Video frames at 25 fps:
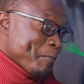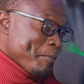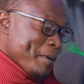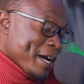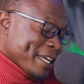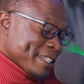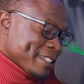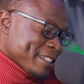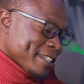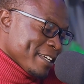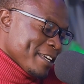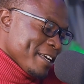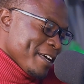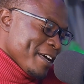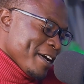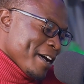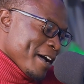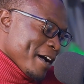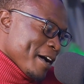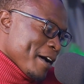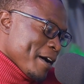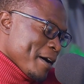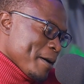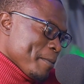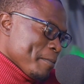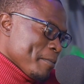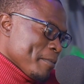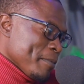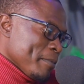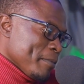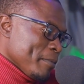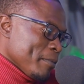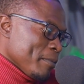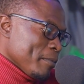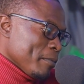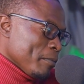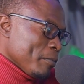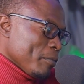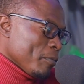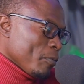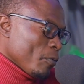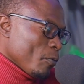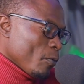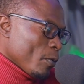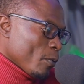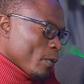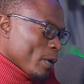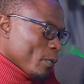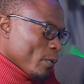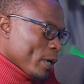But
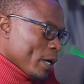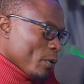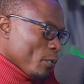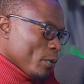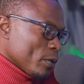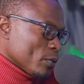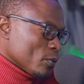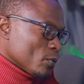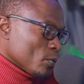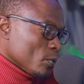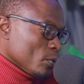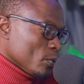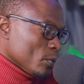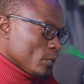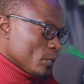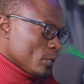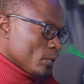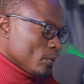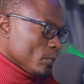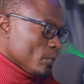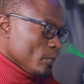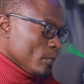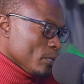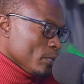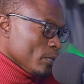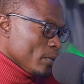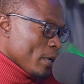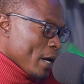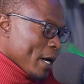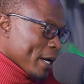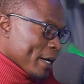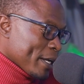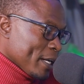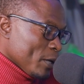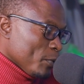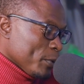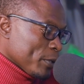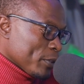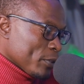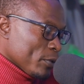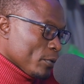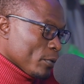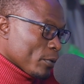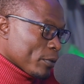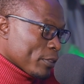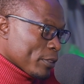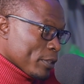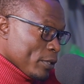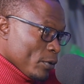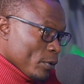what I want to agree with
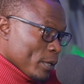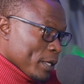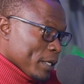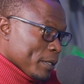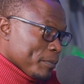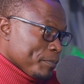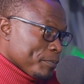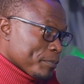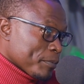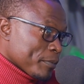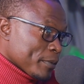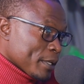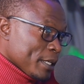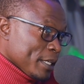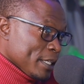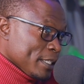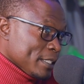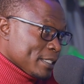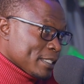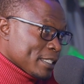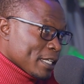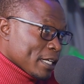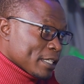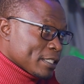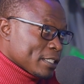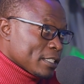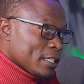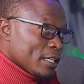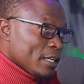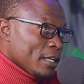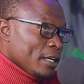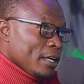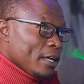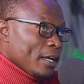your theory is that